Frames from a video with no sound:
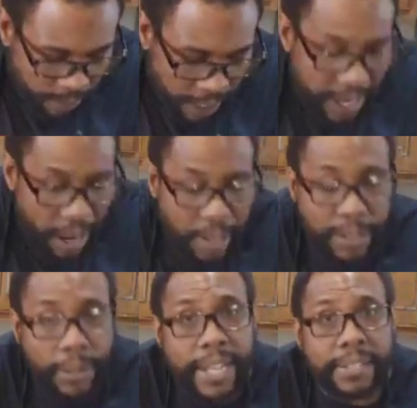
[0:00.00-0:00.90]
And I
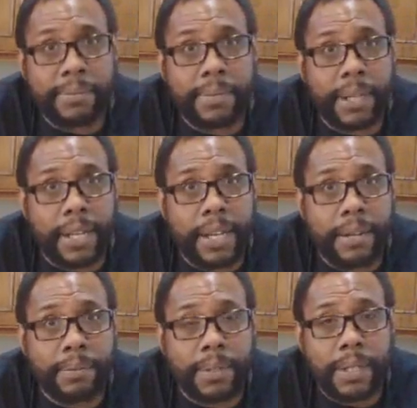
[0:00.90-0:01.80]
also got some
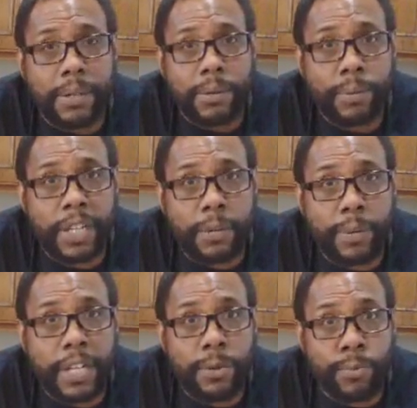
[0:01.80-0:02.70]
really
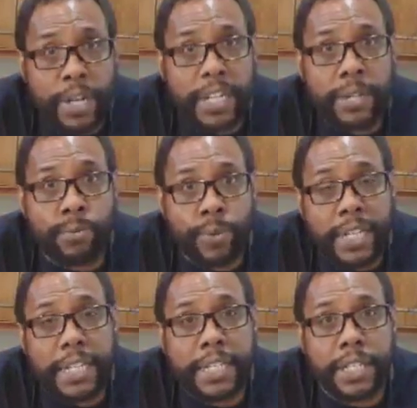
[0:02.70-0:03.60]
good
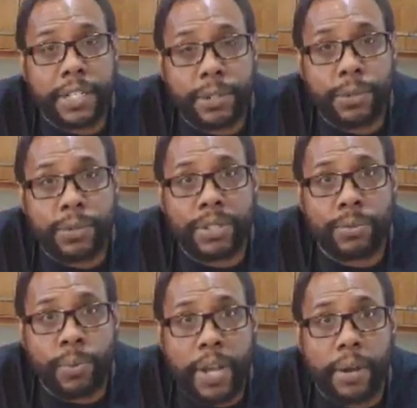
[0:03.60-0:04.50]
news as
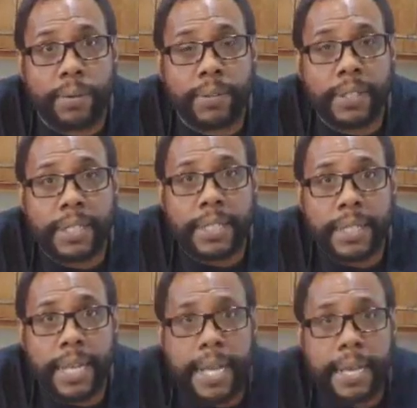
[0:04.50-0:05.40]
well.
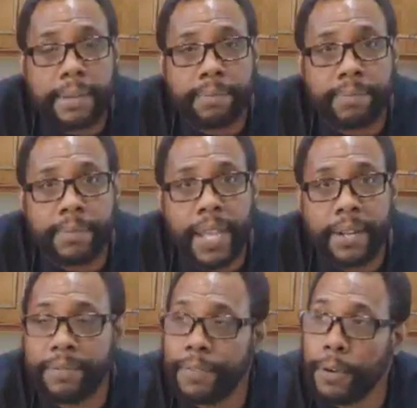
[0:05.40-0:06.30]

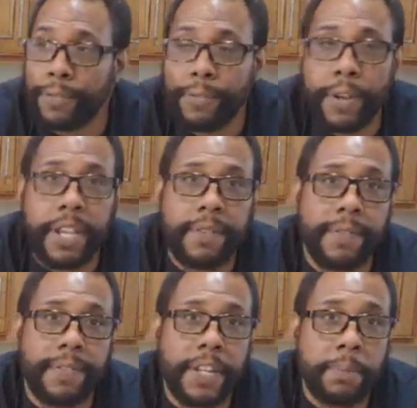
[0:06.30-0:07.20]
And feel free,
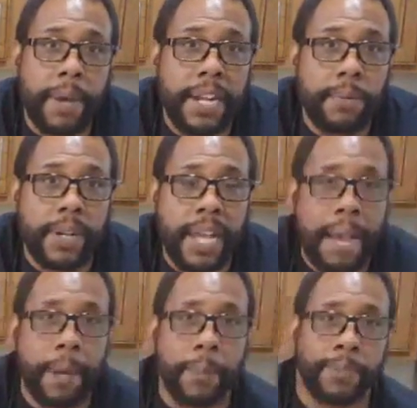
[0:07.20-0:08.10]
if anybody want to
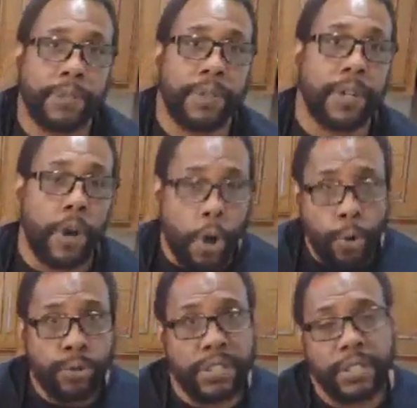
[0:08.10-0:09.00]
have an opportunity to
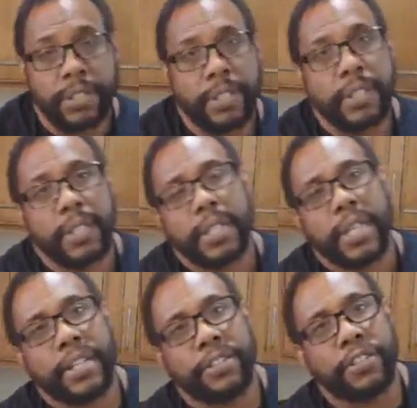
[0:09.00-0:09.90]
host
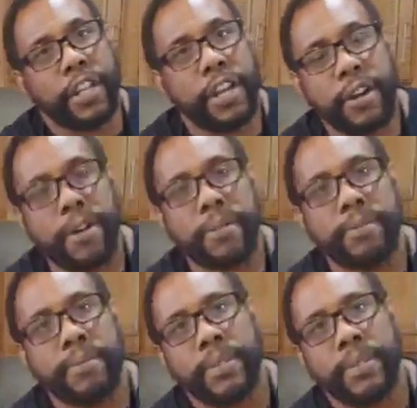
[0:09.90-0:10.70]
and share